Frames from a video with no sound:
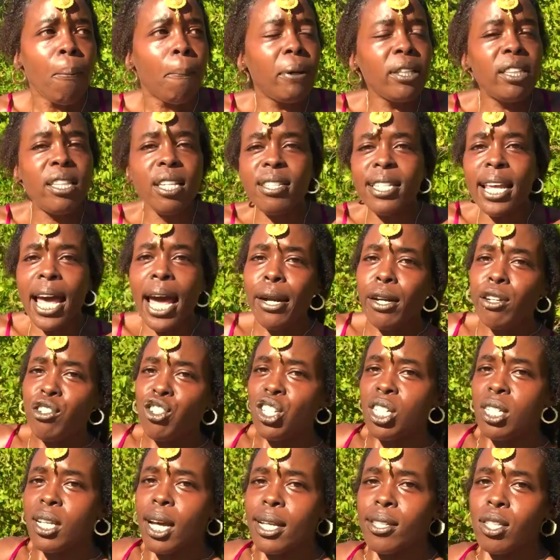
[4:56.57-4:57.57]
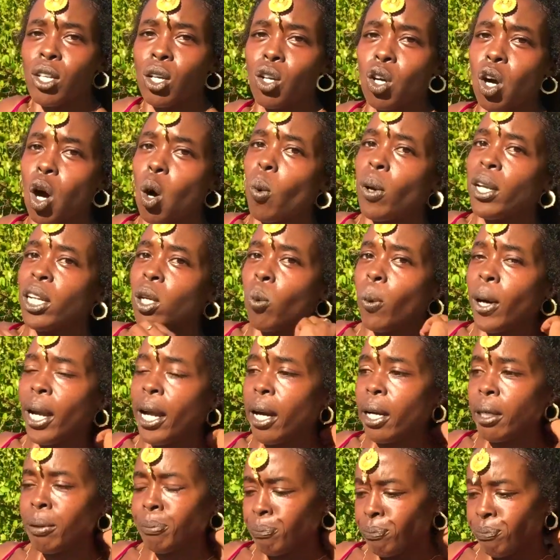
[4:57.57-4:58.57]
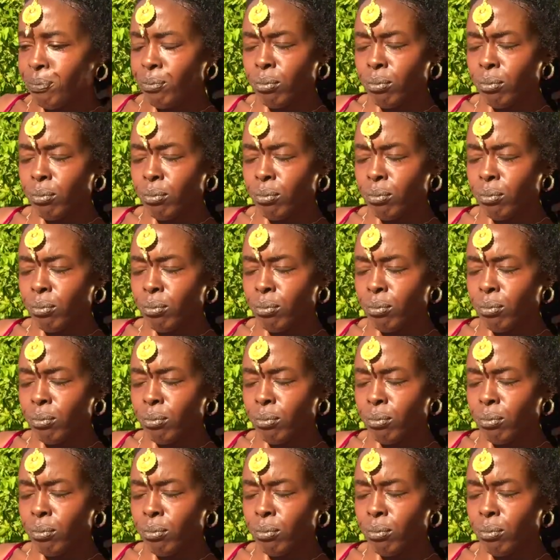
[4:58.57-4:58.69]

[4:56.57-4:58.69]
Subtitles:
But this energy doesn't go anywhere.